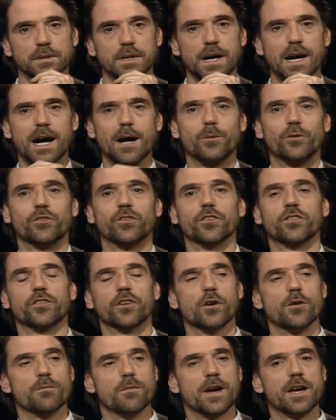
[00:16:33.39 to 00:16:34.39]
I was just so
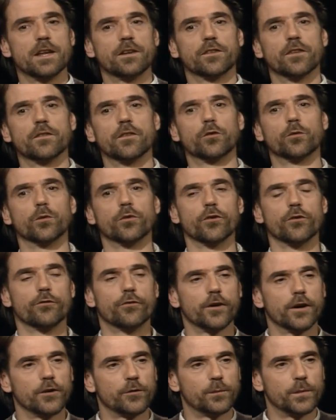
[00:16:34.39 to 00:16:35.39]
amazed that this was the
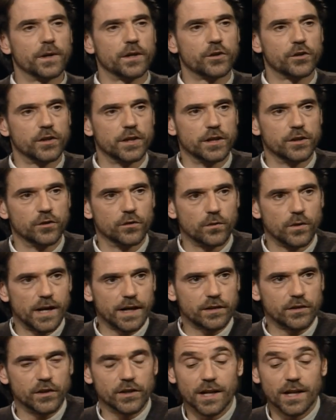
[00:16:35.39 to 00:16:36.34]
first picture he directed.